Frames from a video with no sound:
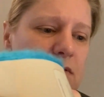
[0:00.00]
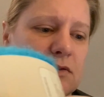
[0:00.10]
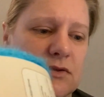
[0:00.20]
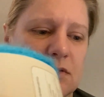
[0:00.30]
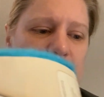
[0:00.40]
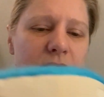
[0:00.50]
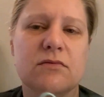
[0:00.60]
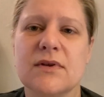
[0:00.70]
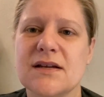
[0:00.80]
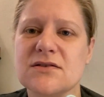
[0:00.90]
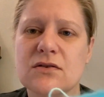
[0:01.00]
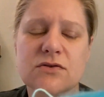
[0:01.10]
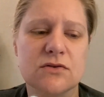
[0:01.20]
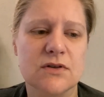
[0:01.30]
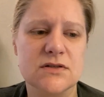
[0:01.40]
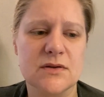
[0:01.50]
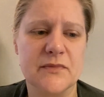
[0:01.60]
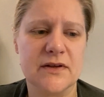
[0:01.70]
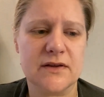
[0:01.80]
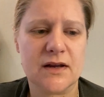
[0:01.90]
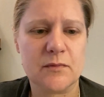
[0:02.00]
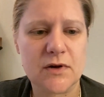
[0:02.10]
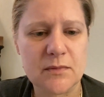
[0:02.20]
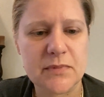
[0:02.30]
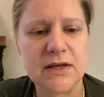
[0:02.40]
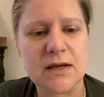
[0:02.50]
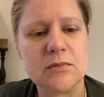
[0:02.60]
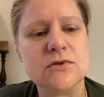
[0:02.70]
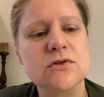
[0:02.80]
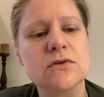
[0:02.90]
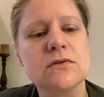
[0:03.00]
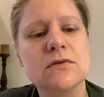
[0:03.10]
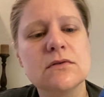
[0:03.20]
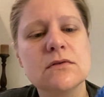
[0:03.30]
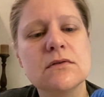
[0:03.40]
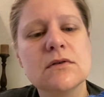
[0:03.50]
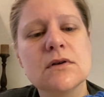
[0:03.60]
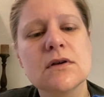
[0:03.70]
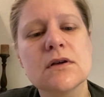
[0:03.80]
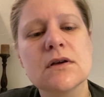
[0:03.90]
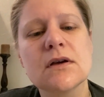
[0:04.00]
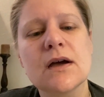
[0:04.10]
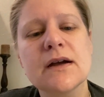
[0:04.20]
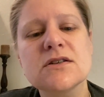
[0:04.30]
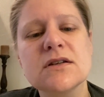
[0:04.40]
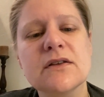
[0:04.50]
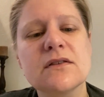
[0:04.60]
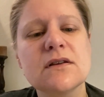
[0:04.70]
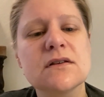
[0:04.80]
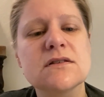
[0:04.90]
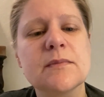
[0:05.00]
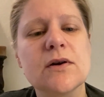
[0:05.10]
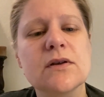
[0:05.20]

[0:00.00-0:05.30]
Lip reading: So that's also not something that I'm gonna be able to, actually I think it's about